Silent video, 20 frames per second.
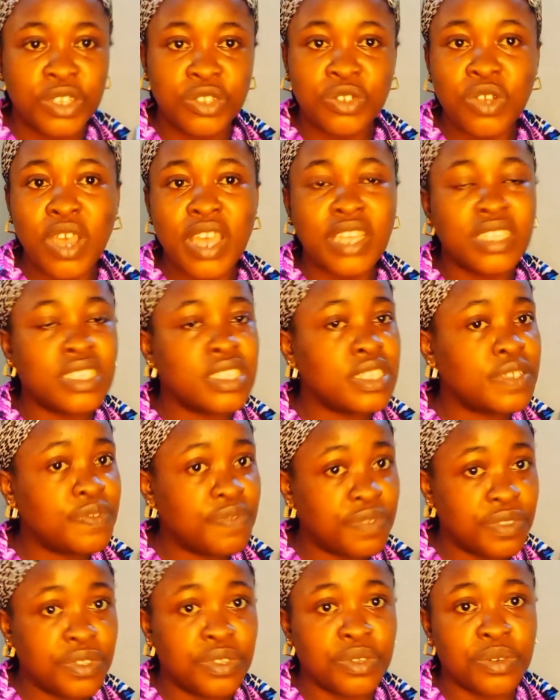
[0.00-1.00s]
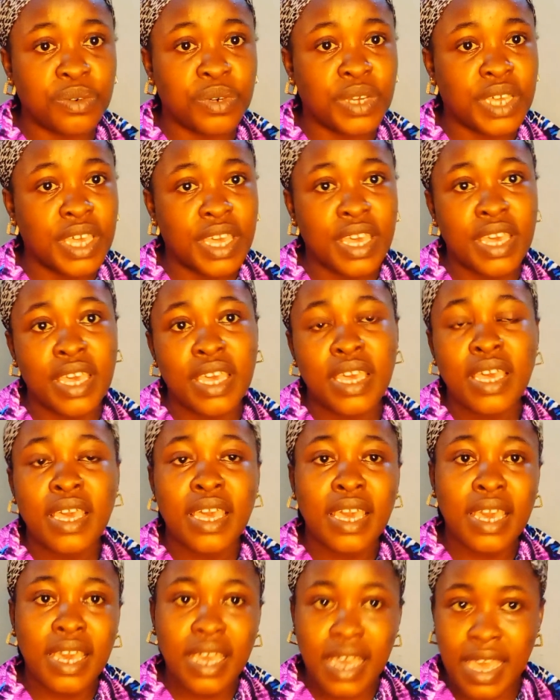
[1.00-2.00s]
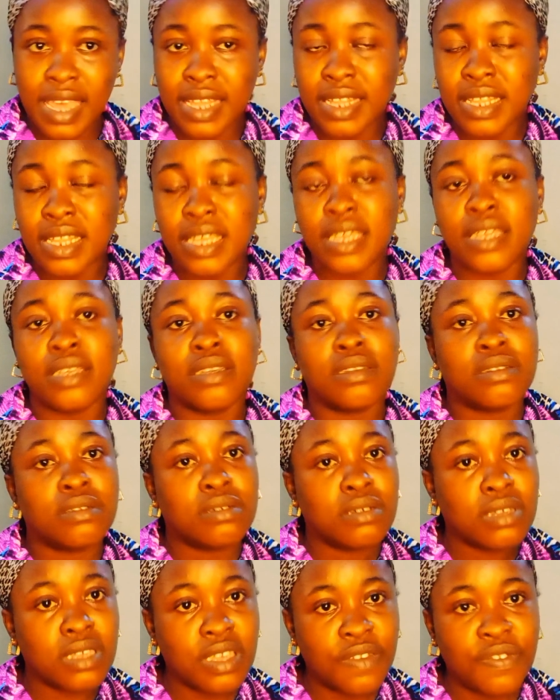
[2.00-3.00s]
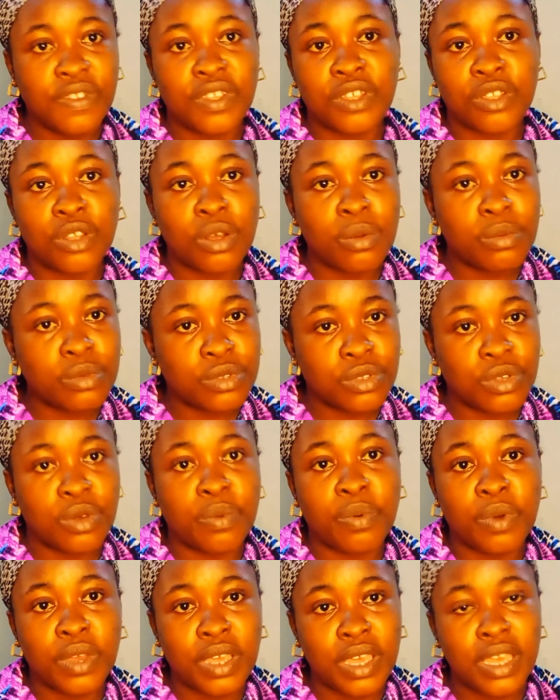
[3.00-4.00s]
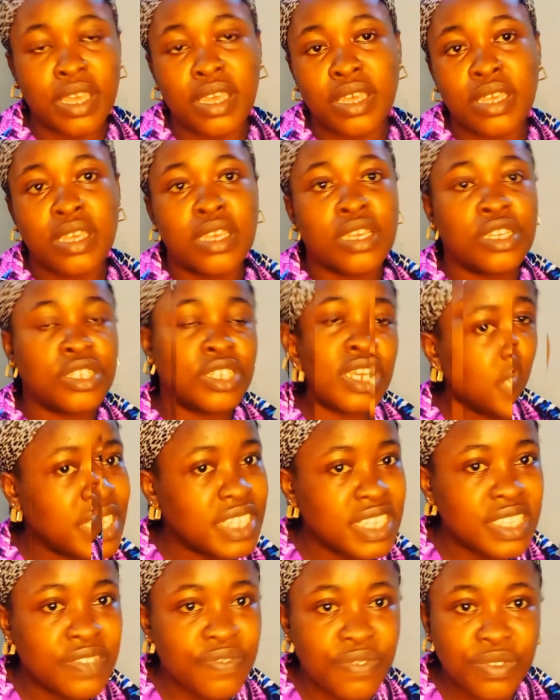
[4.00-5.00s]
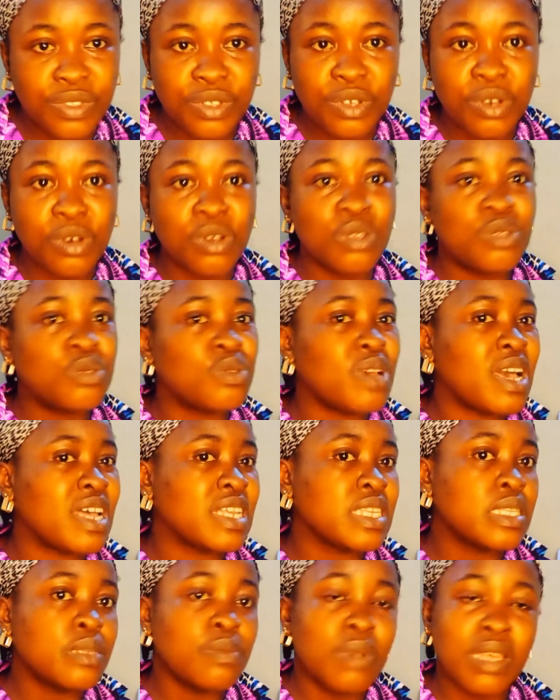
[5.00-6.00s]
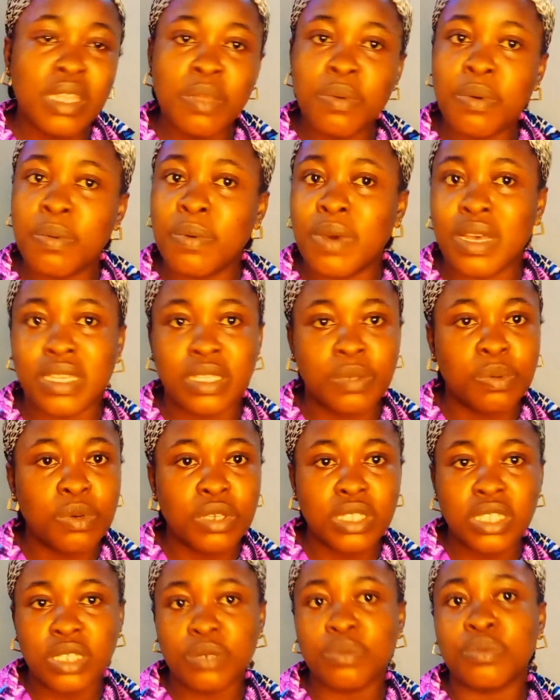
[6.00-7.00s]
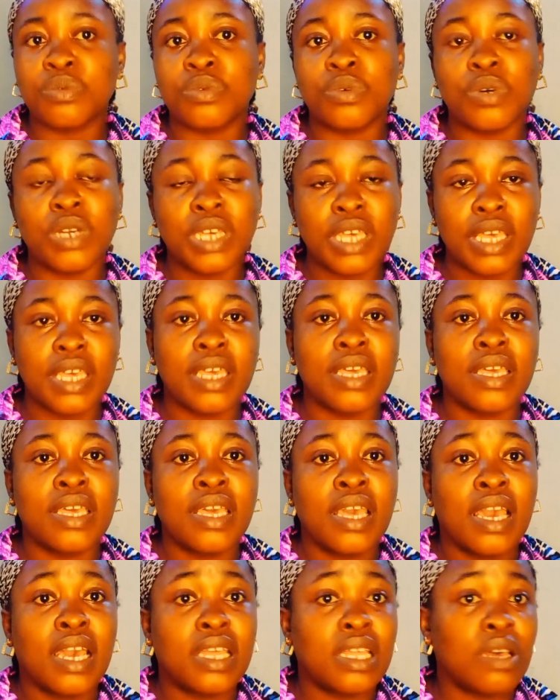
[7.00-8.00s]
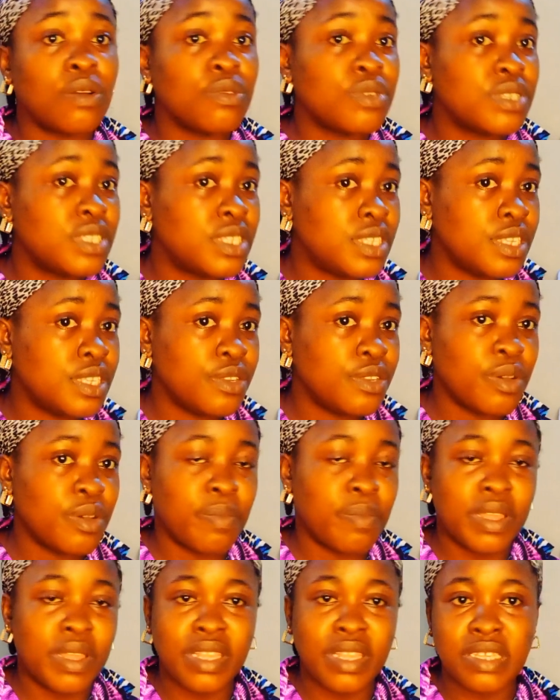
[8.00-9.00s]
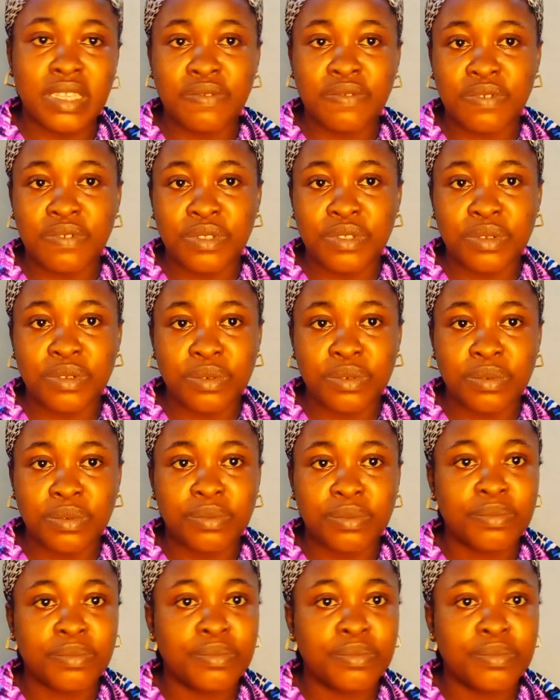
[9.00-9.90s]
enjoyed this video, okay, kindly give it a thumbs up, okay? Share this video to as many people as possible, okay? And I'll see you on my next video.